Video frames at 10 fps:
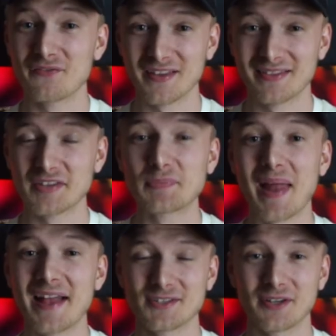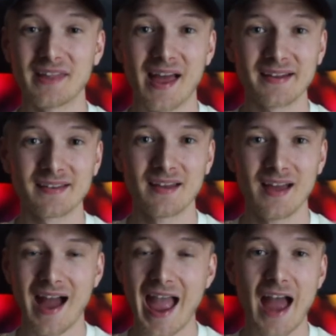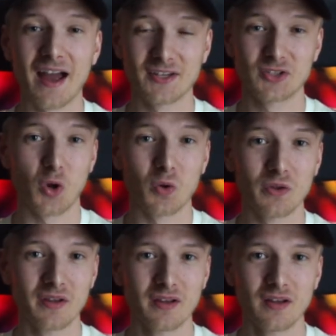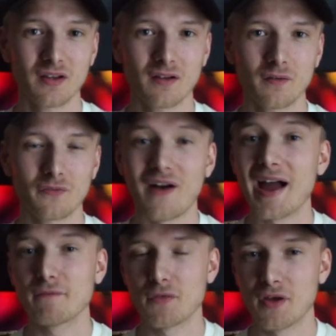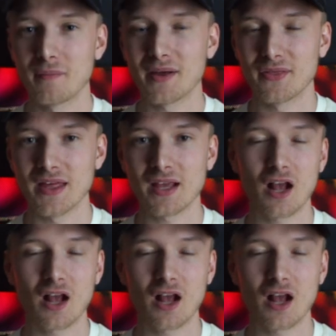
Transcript: fitness plans online I, I, sold five of them i think